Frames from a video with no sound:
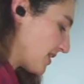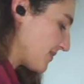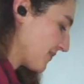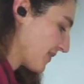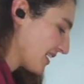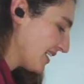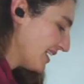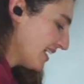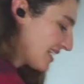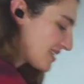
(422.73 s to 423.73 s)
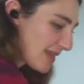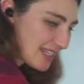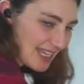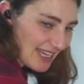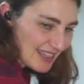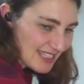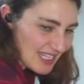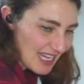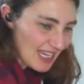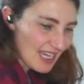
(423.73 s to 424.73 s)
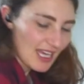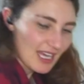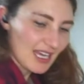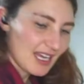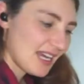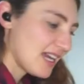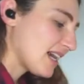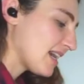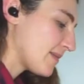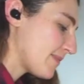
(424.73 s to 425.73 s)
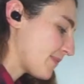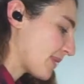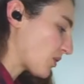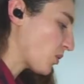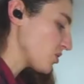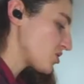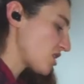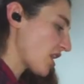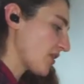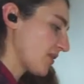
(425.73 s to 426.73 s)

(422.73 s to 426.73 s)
It smells like the sea, but also